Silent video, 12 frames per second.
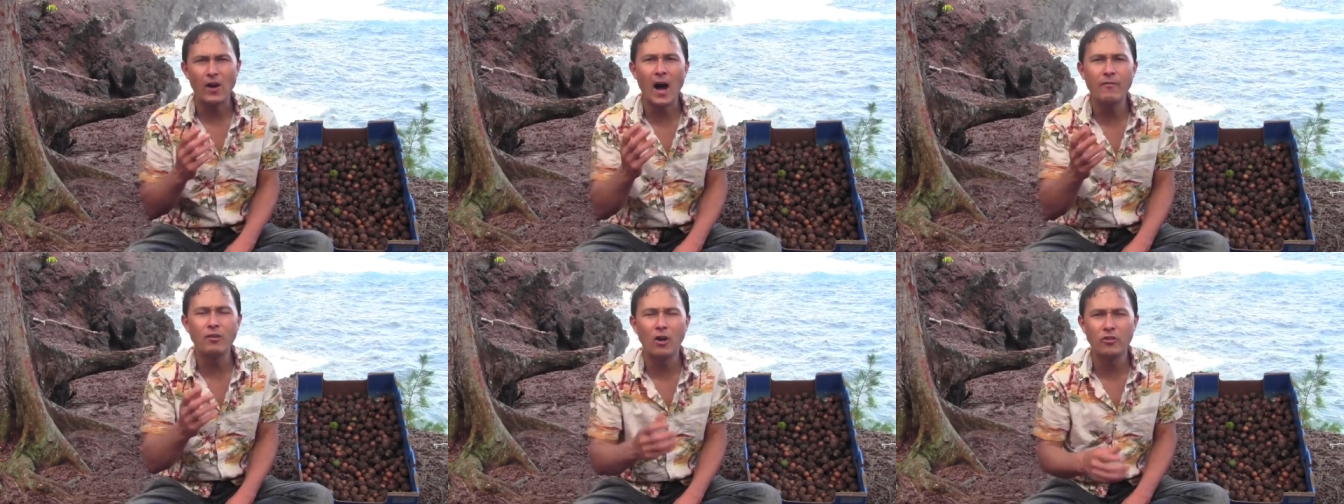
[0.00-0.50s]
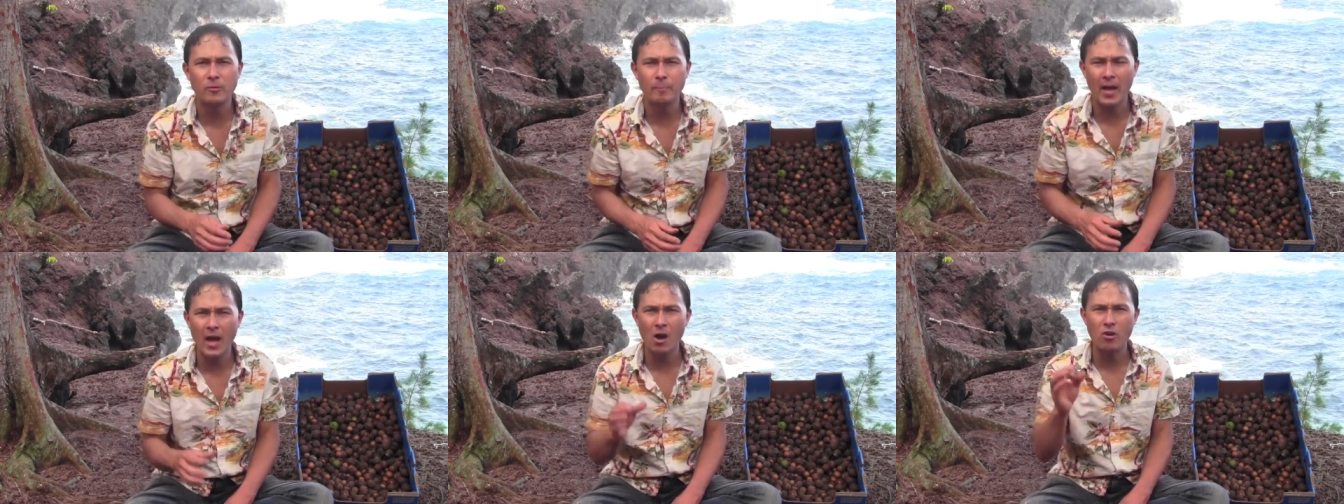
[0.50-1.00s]
$5 a
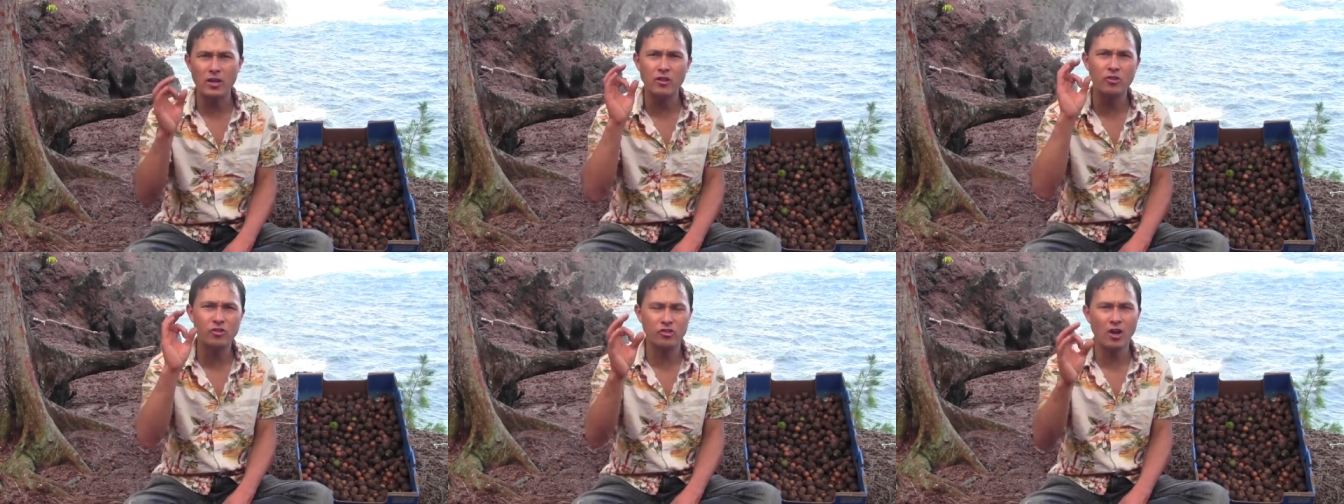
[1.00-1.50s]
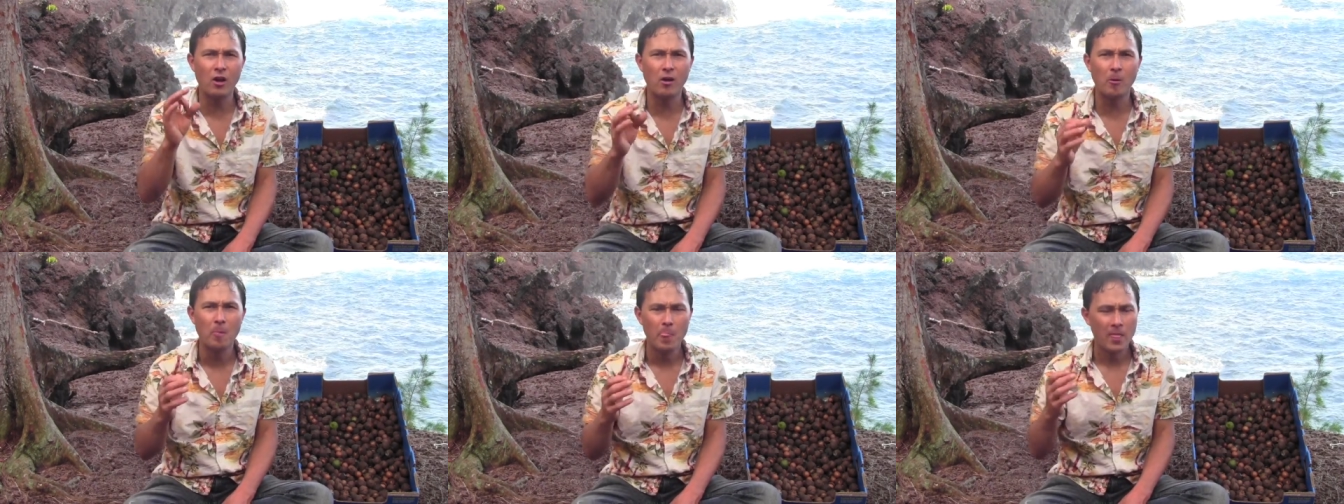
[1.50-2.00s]
pound in the
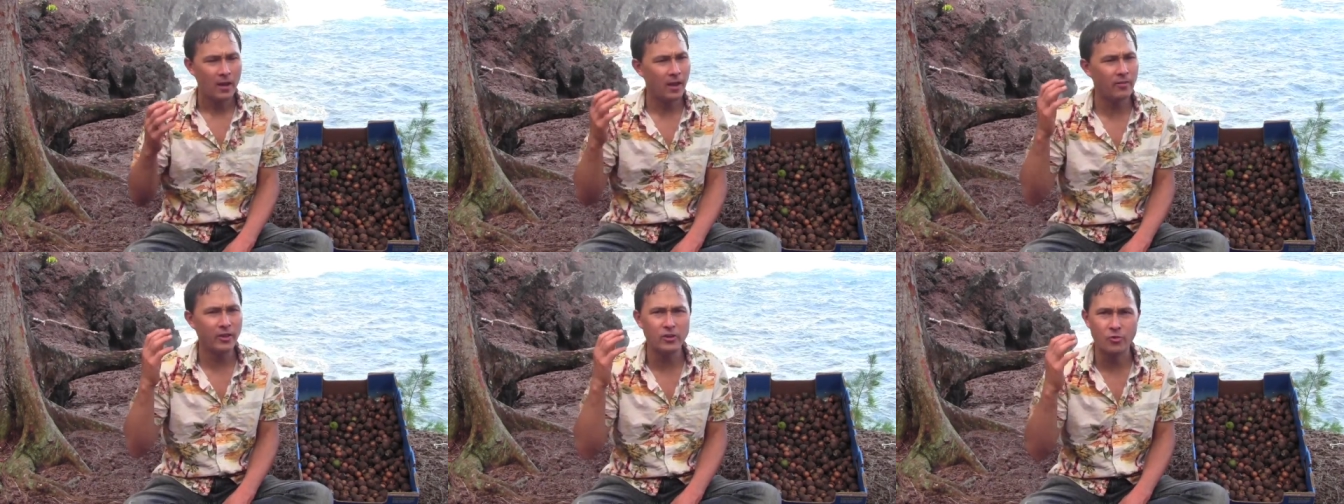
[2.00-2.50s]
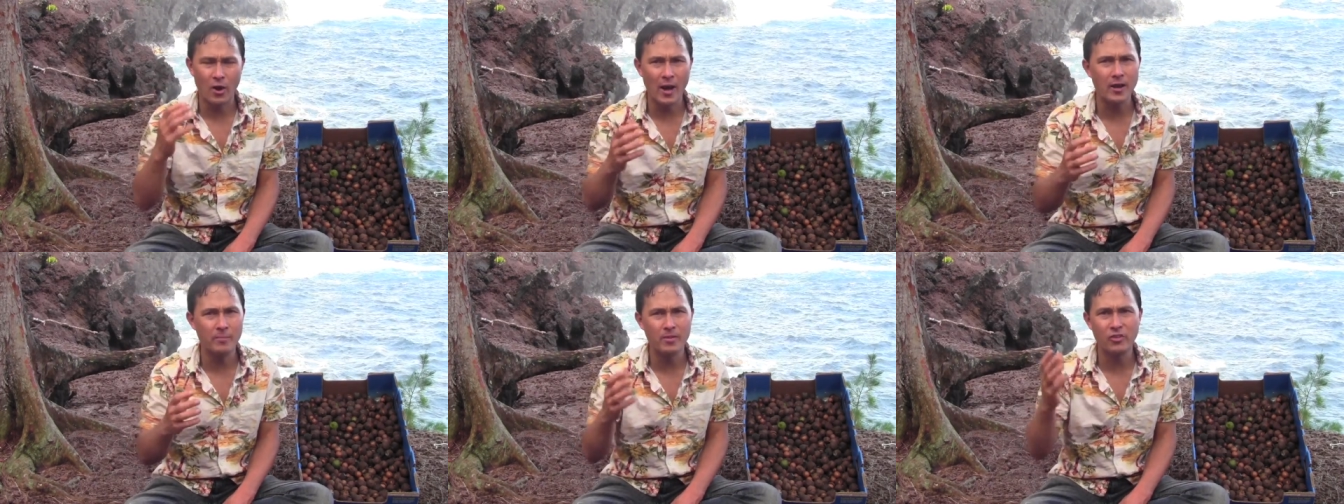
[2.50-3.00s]
shell, and they
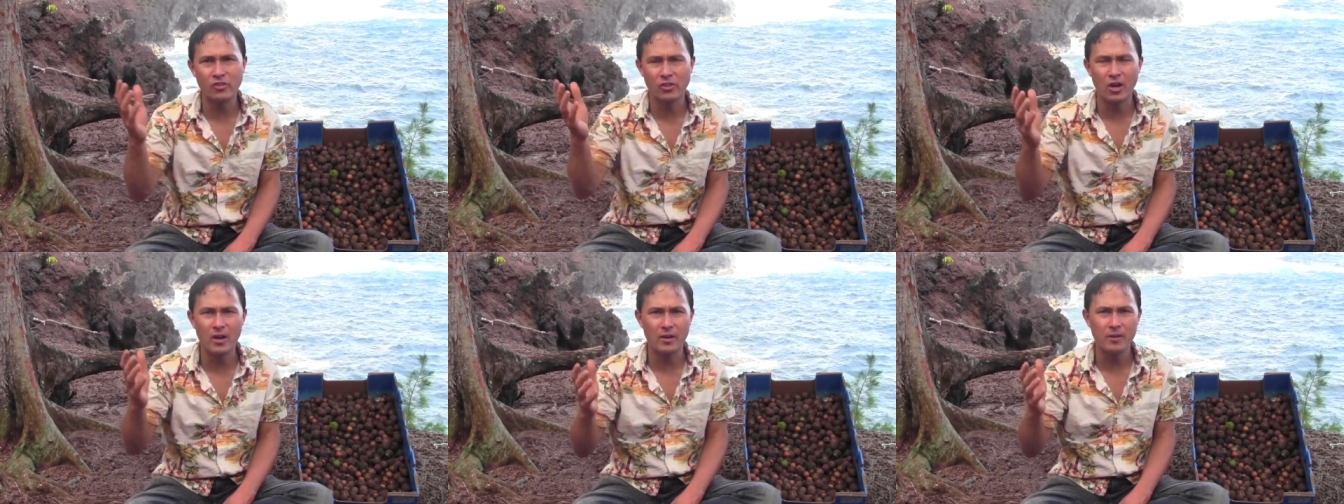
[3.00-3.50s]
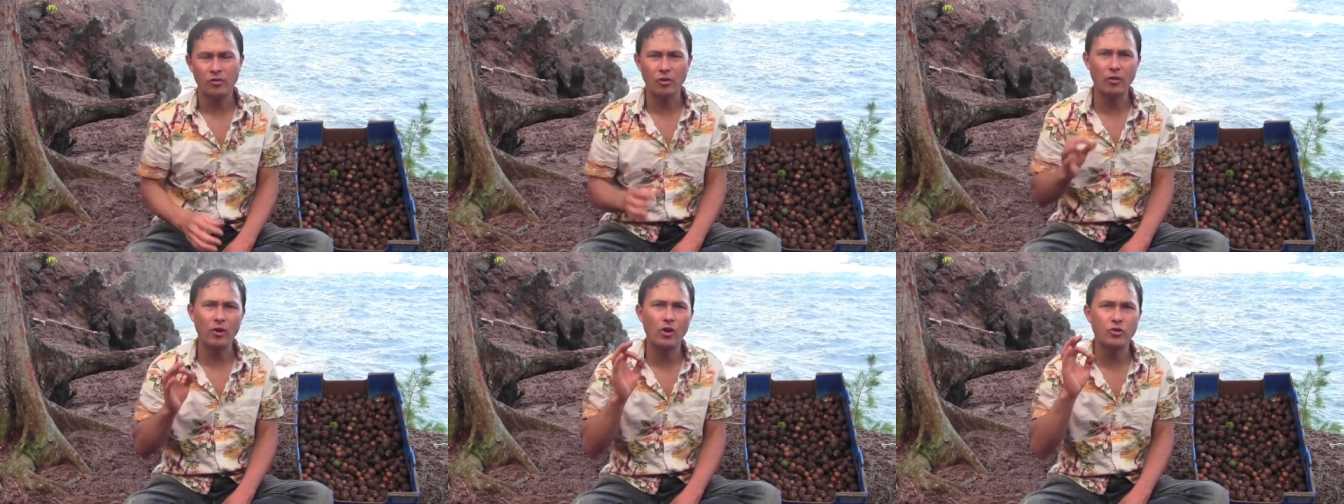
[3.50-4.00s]
dried them in the sun,
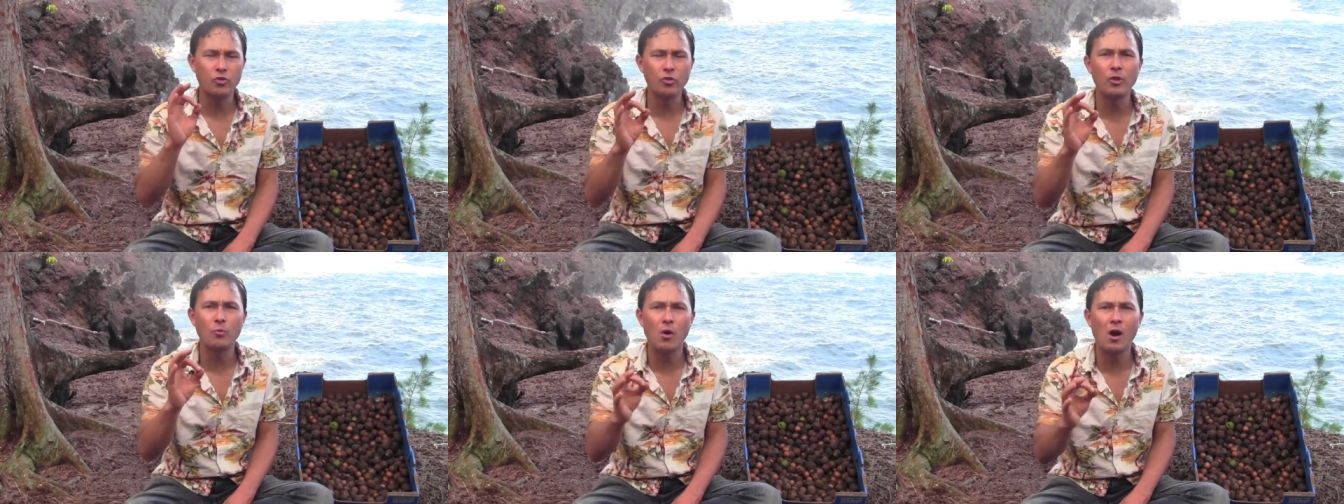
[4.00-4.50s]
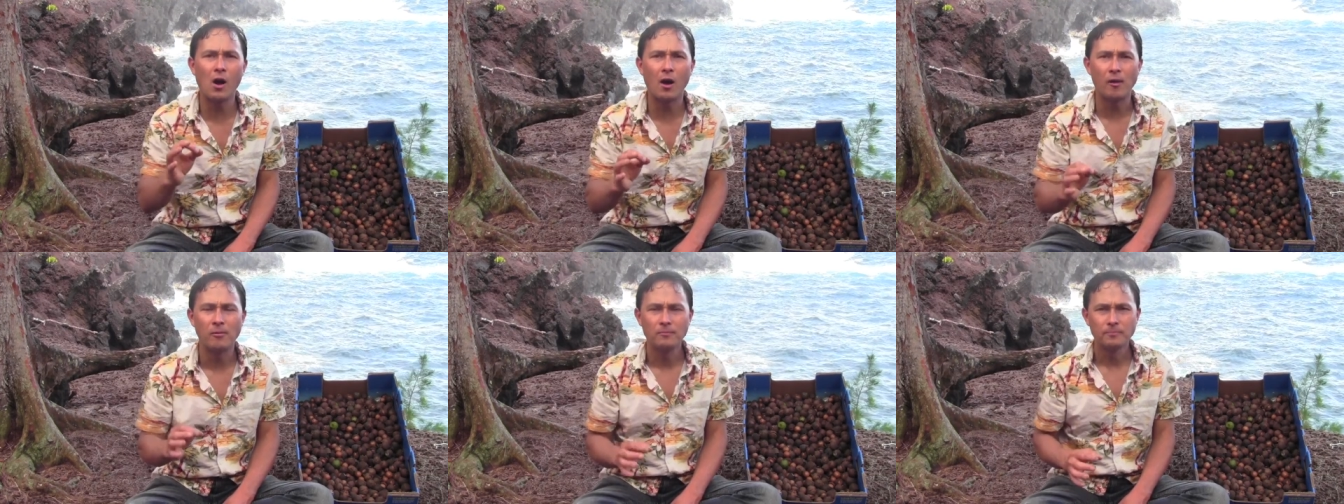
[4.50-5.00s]
so they are truly
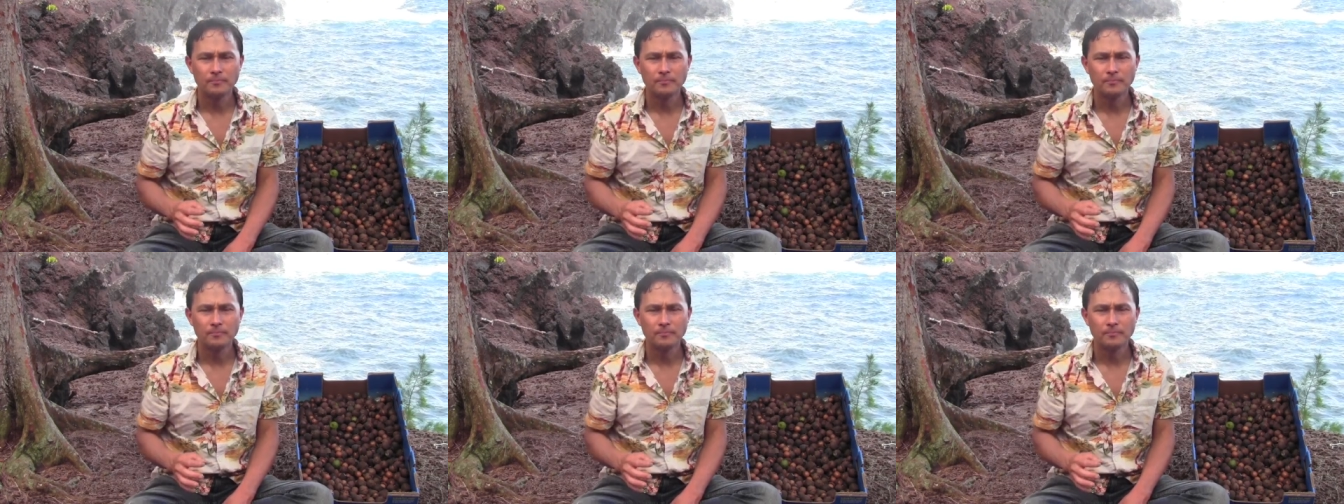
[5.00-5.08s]
raw.